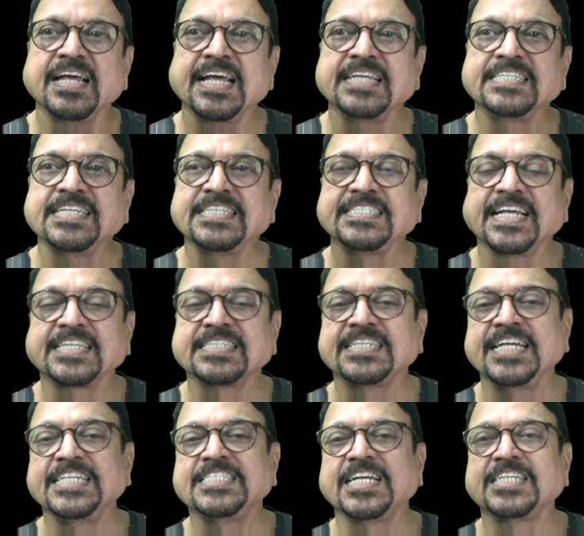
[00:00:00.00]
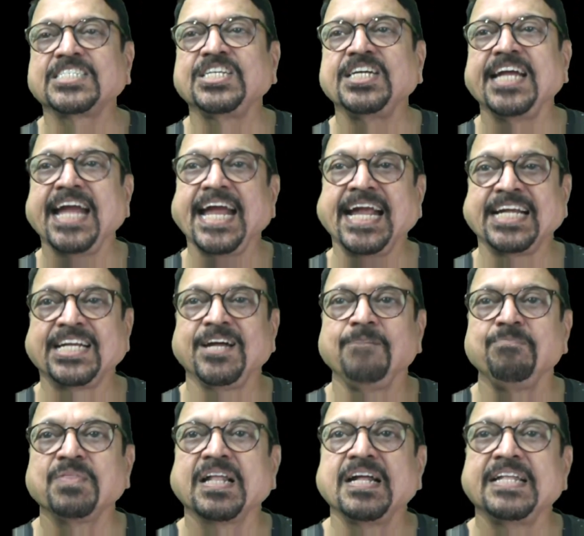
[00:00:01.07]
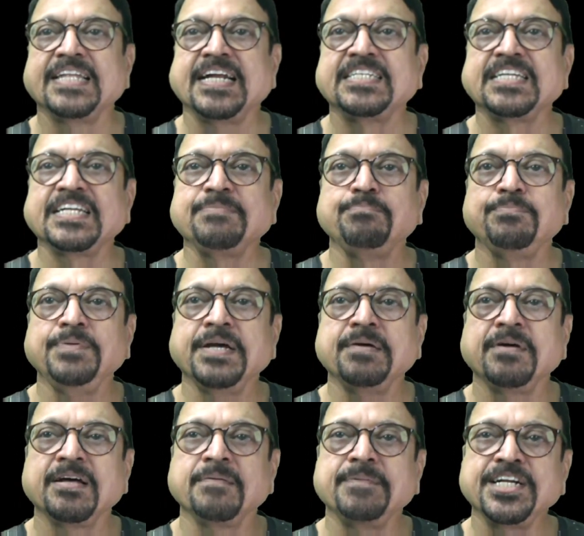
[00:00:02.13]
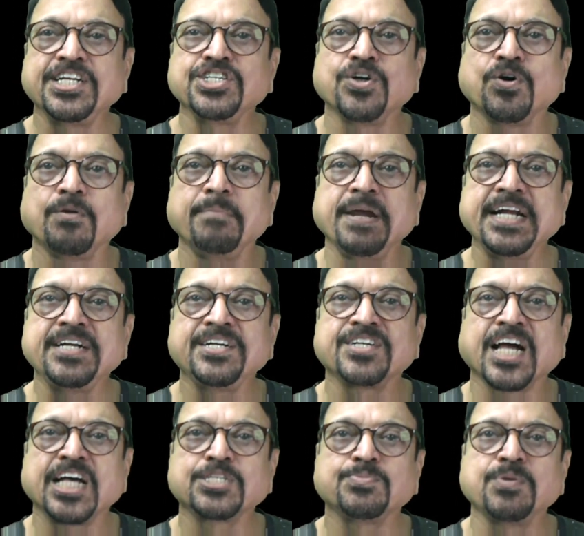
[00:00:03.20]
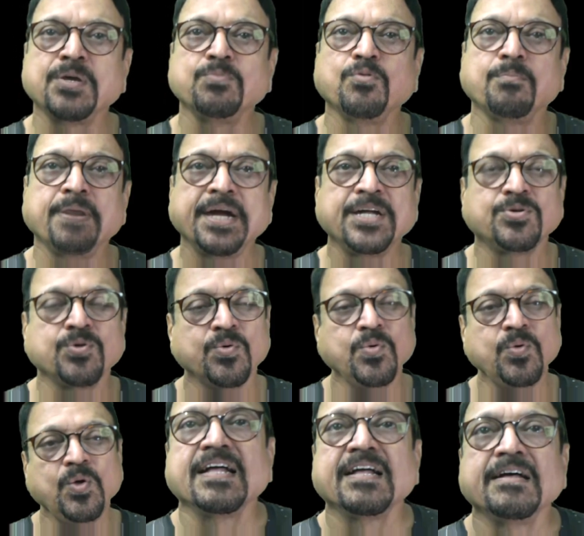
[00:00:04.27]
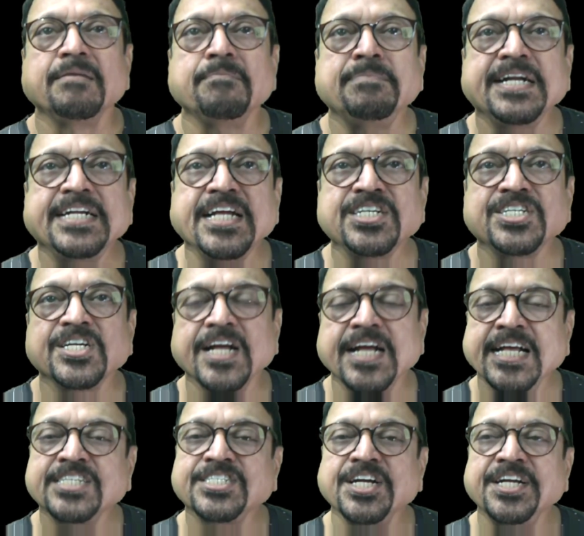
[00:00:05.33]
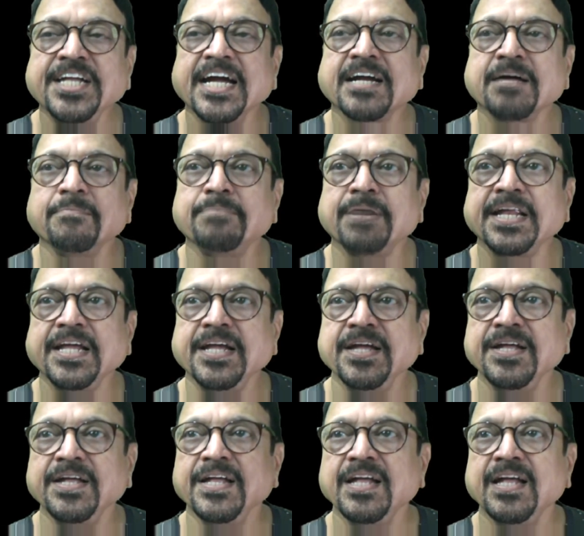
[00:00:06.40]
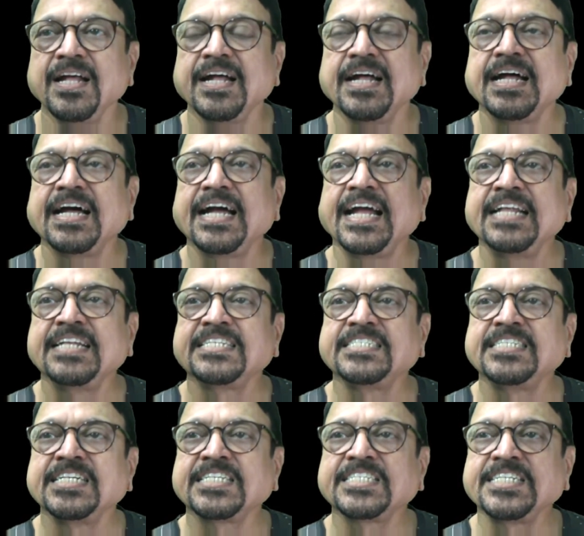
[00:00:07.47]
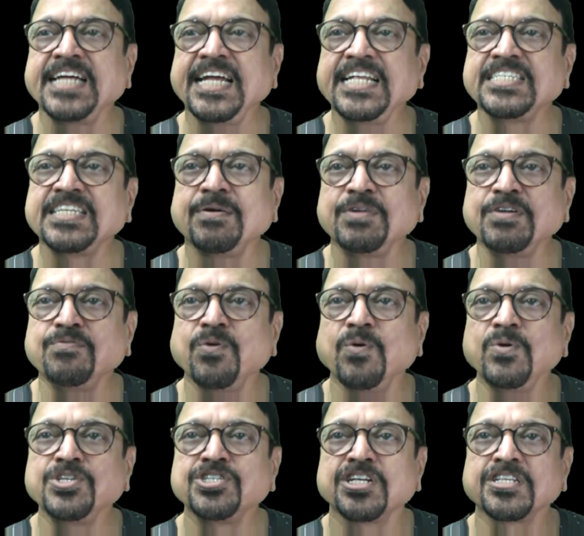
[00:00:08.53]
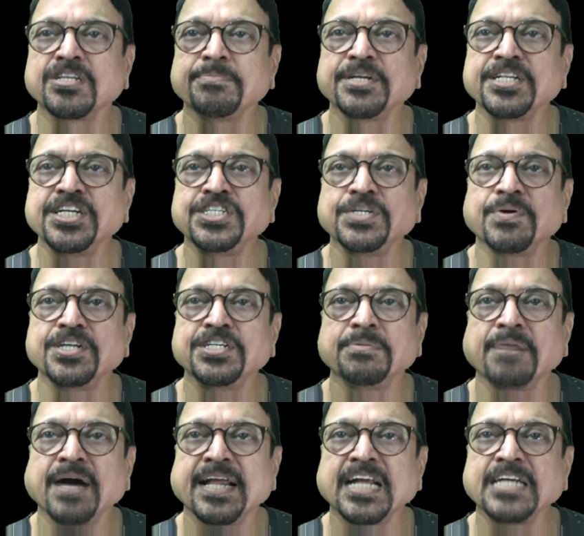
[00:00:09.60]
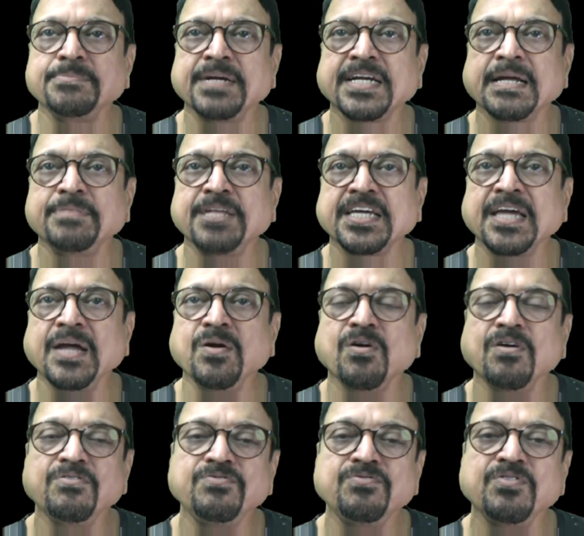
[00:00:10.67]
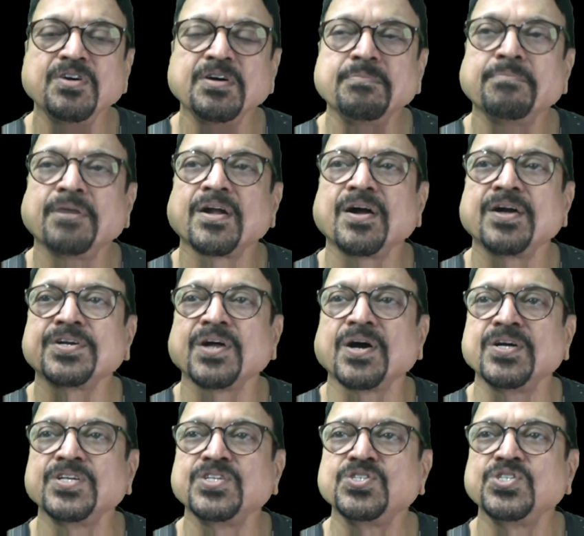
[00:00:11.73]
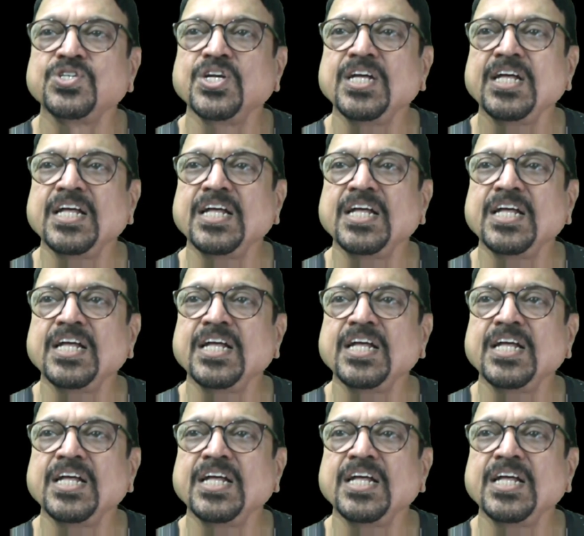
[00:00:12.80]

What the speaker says: is the 1668, that is the British government transferred Mumbai to British East India Company. In 1674, Chhatrapati Shivaji Maharaj became the king of Marathas.